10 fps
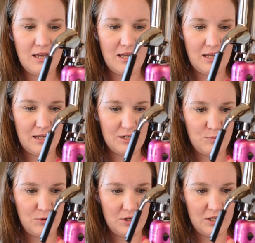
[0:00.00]
and
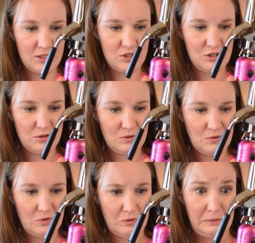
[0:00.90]
put it
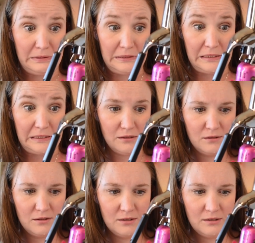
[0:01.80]
to,
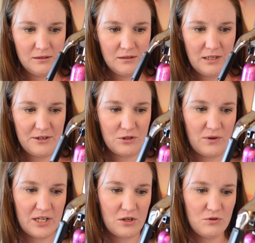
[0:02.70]
I don't know,
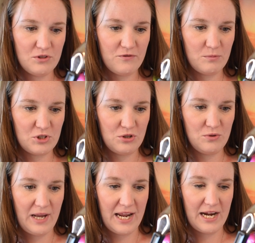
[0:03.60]
it goes from
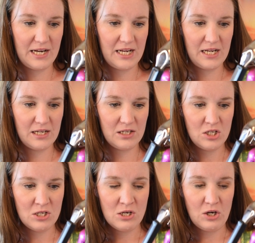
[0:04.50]
280
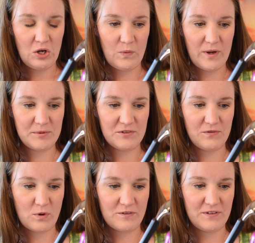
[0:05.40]
all the way up to
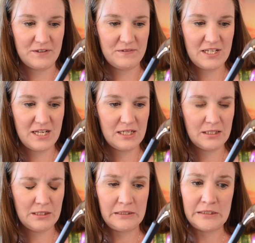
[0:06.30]
450.
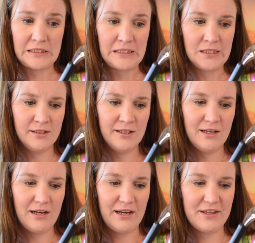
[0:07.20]

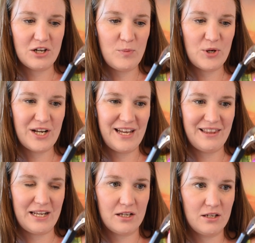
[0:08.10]
I think I'll put it at
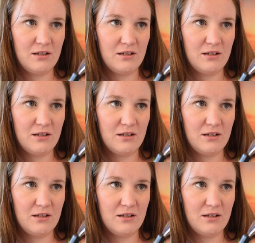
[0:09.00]
like